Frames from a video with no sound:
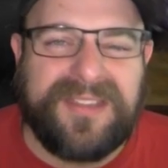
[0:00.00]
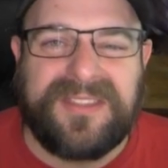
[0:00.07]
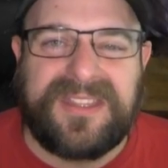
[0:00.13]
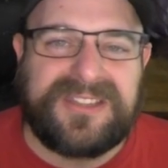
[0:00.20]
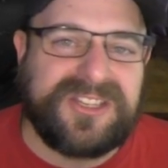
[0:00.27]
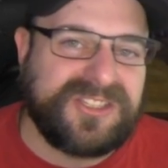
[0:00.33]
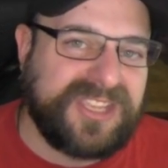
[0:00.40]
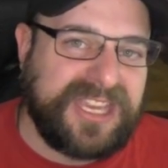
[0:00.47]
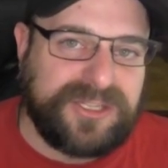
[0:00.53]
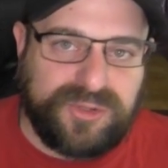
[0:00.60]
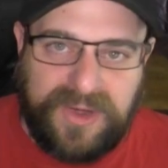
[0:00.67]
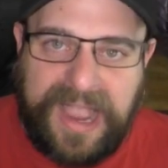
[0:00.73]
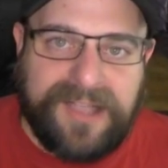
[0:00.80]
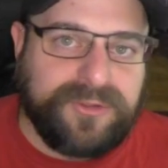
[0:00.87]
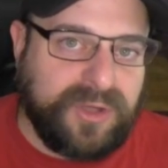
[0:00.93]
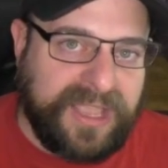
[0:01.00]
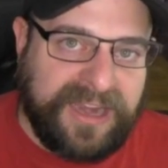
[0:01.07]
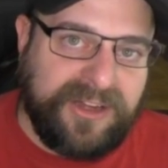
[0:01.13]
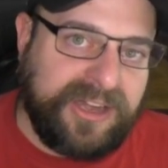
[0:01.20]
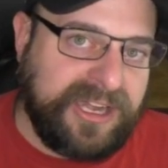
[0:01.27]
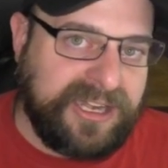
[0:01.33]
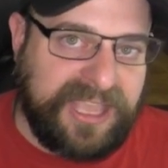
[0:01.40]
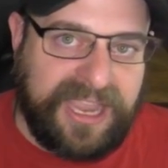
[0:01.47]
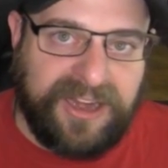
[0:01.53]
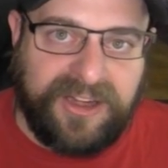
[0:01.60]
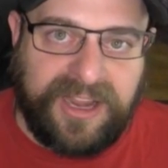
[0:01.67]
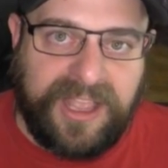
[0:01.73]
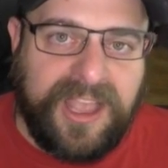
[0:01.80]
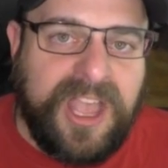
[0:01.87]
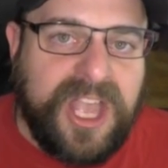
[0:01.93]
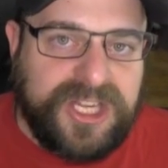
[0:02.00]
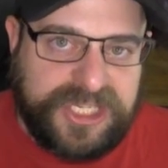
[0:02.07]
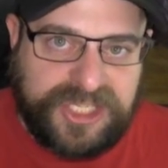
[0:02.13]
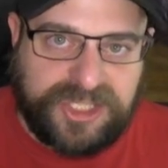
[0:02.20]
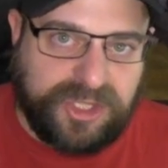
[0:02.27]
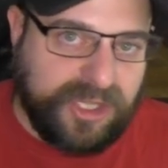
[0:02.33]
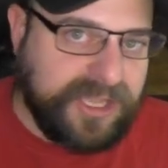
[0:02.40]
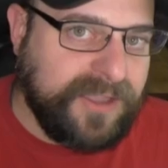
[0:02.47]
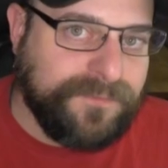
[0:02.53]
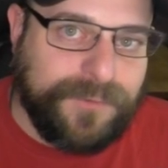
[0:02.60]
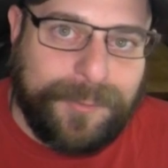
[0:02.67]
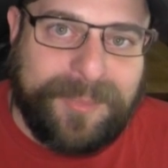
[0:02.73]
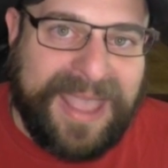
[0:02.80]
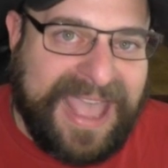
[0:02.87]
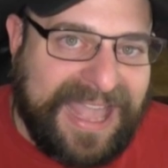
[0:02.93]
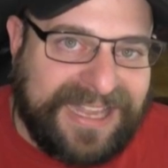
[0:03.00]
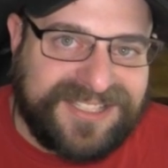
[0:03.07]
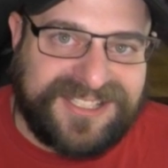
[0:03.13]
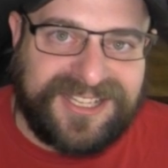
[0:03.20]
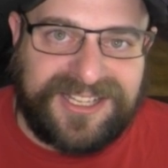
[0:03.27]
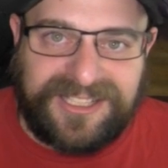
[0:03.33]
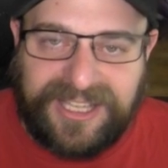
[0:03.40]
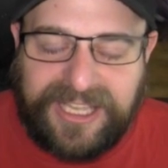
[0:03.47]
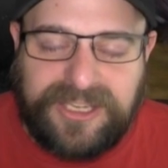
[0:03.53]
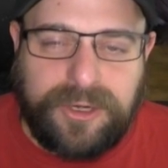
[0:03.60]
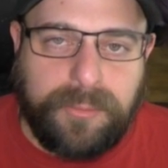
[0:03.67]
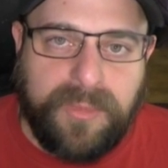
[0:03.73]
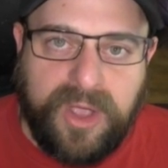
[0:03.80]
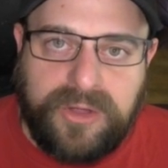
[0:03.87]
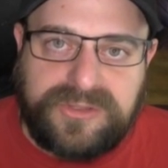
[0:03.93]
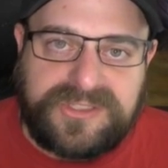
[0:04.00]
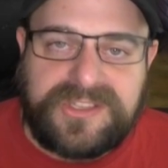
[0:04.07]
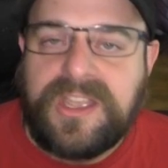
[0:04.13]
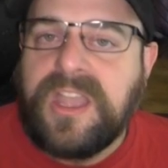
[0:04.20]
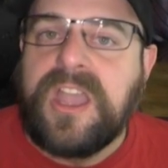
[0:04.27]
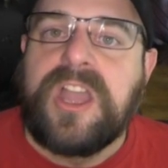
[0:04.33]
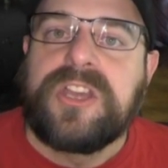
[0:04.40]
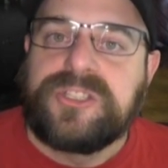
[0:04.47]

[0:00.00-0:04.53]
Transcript: Rather than just like travel area to area, just looking for packs to collect your moats.